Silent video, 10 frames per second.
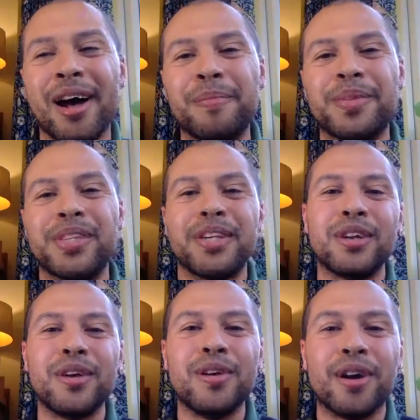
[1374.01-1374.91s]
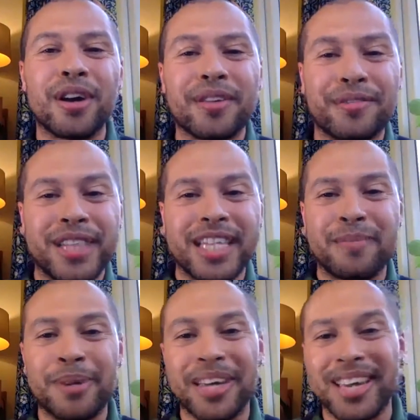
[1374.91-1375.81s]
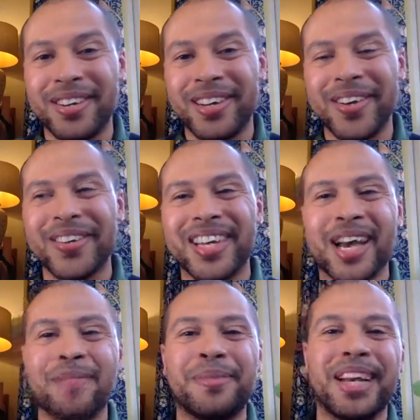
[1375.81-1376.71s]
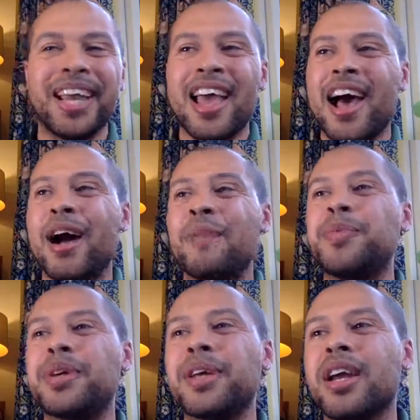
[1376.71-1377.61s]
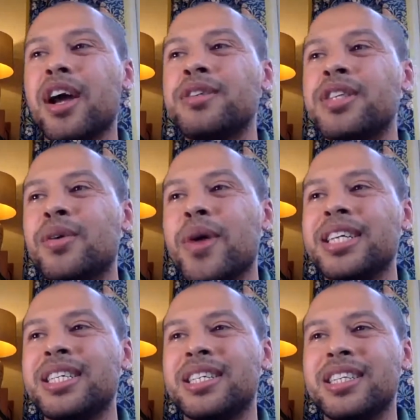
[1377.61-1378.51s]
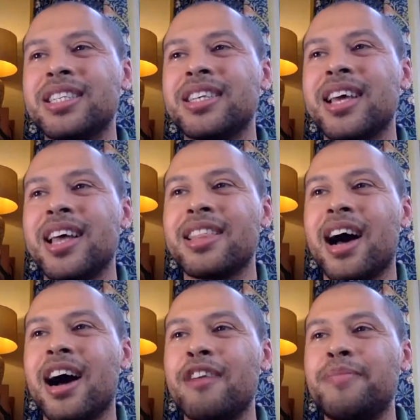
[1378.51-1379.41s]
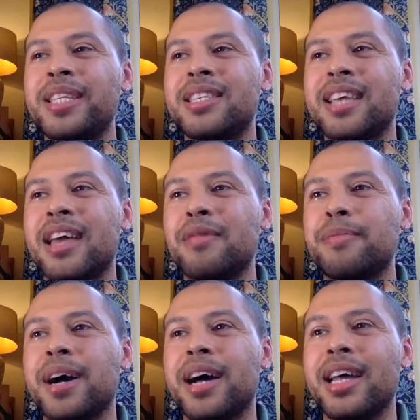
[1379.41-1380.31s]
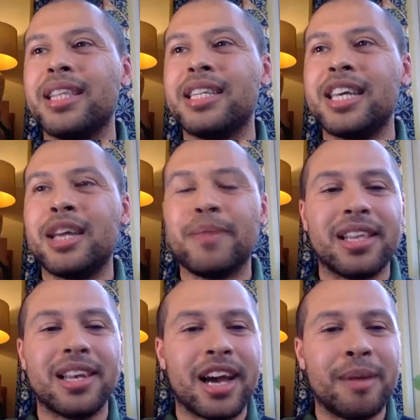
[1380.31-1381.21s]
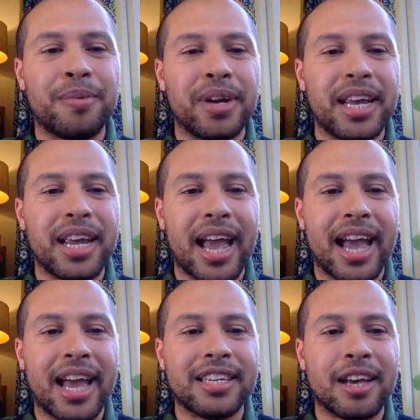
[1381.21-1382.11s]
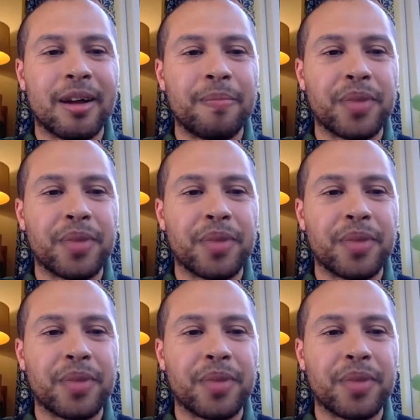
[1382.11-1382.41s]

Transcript: So do look for this book in your local library. So I'm going to go to the questions that I've been sent by the team at the library, and